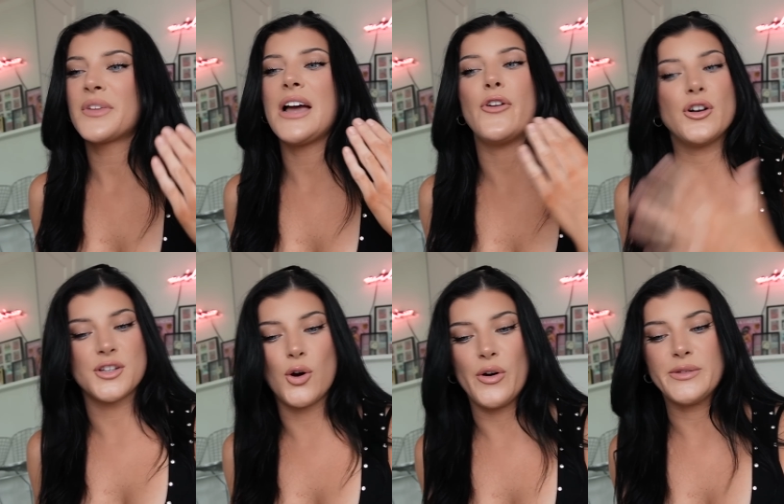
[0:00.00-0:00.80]
I've
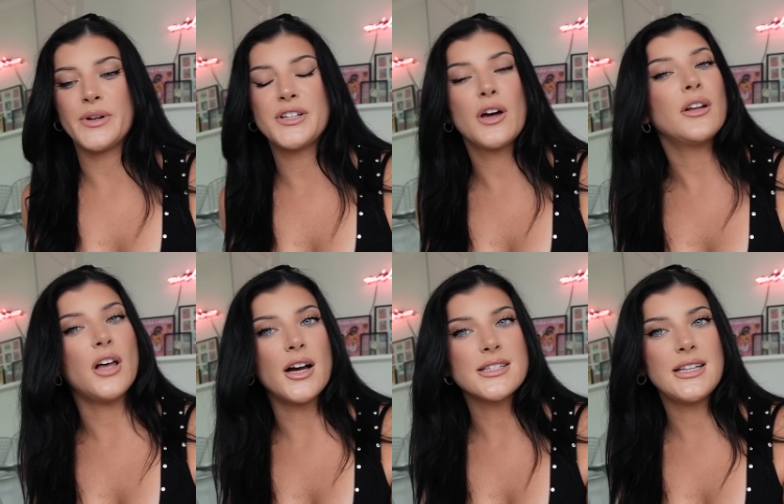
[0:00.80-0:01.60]
also always wanted to go to
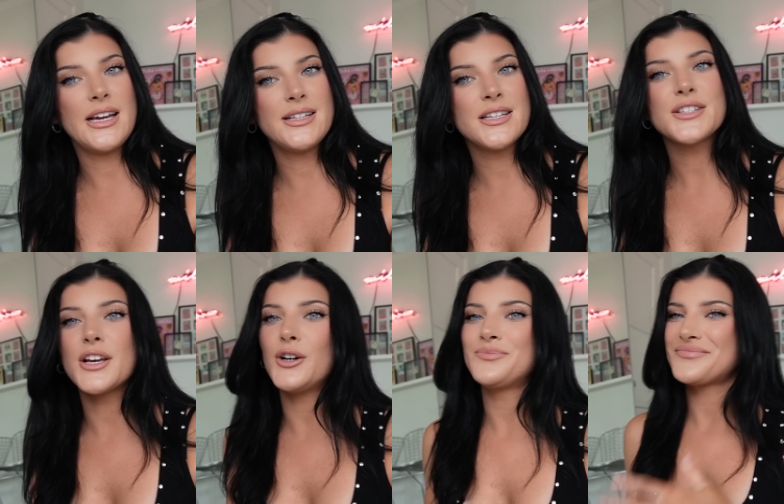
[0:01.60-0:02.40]
Lost Lands.
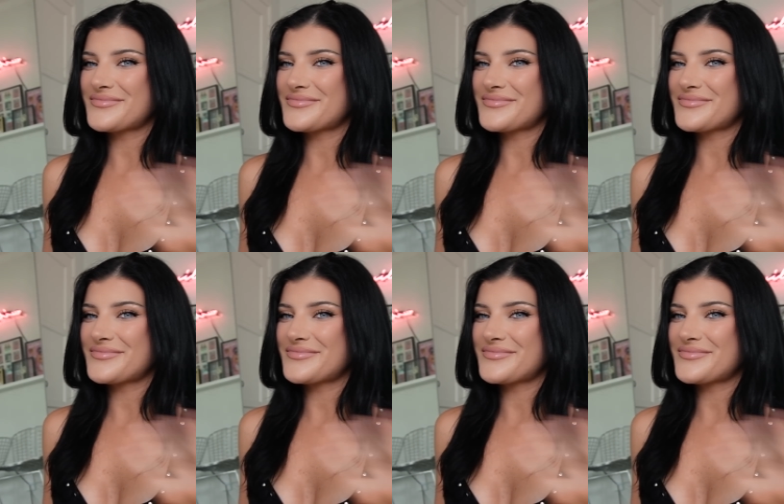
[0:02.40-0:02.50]
So